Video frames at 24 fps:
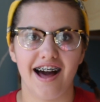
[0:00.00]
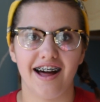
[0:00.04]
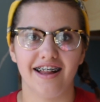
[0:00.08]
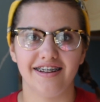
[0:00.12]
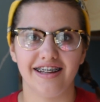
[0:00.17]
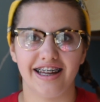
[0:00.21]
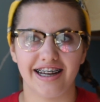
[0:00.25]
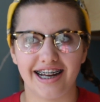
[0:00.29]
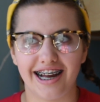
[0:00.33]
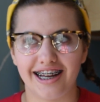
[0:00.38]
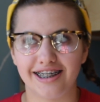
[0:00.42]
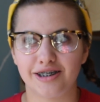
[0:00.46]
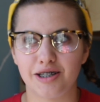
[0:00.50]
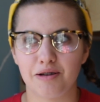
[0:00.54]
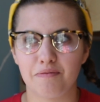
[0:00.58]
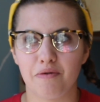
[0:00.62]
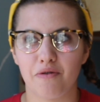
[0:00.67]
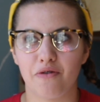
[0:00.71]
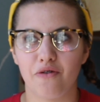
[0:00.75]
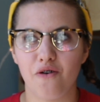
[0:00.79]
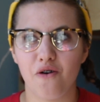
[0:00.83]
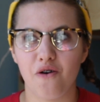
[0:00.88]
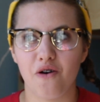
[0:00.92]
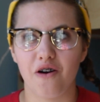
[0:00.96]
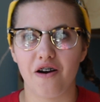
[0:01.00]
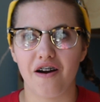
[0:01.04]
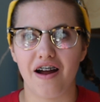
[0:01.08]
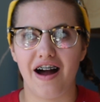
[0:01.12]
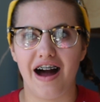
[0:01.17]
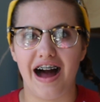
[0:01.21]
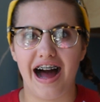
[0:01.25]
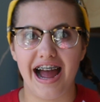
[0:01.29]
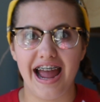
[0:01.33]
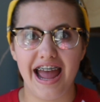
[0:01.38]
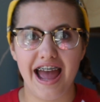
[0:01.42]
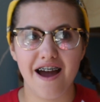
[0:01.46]
like I said before,
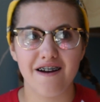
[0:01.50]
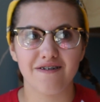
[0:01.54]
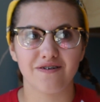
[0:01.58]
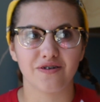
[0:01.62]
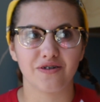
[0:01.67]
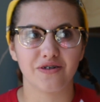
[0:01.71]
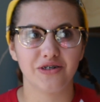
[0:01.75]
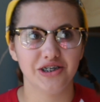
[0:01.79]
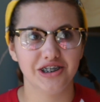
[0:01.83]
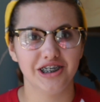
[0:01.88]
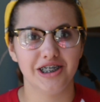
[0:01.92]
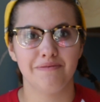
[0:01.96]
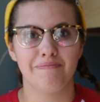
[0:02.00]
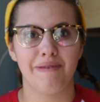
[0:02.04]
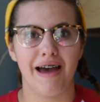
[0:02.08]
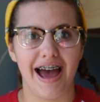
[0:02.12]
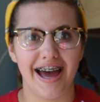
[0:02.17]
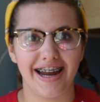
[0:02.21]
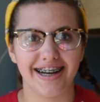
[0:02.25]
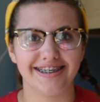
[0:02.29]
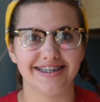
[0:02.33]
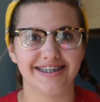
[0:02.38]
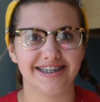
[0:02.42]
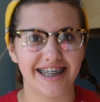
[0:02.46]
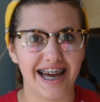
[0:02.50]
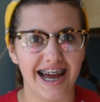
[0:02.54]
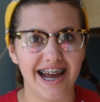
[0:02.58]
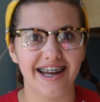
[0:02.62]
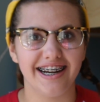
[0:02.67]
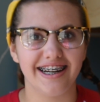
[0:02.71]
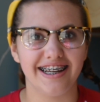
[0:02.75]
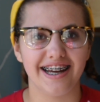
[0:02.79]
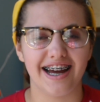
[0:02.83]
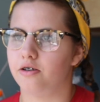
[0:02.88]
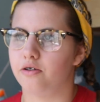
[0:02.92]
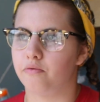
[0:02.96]
I have really bad anxiety.